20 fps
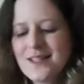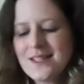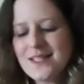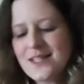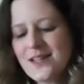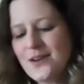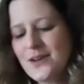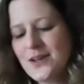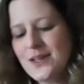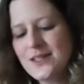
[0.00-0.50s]

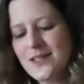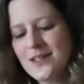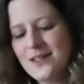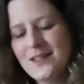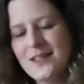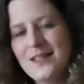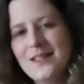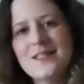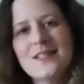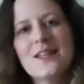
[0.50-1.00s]
So I don't
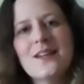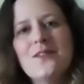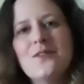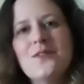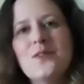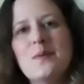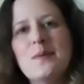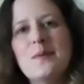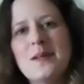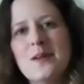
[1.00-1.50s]
need to
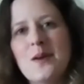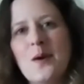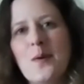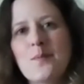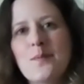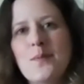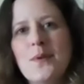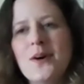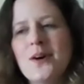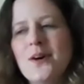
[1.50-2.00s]
give them a
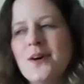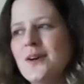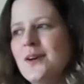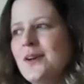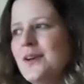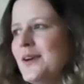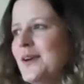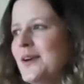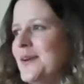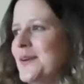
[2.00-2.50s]
number
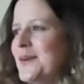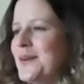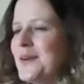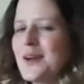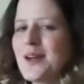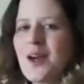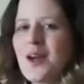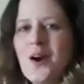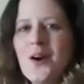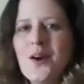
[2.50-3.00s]
or
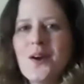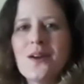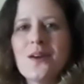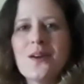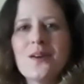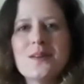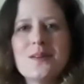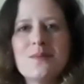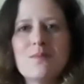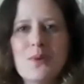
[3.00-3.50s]
a
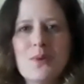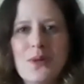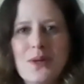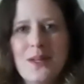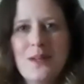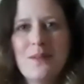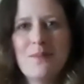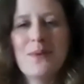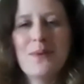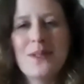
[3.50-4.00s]
code and put
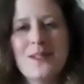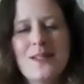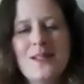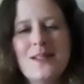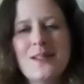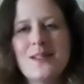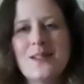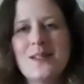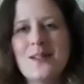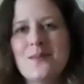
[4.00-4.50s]
it in my
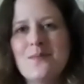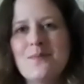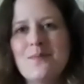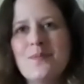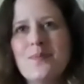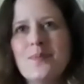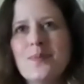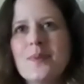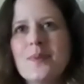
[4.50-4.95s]
system.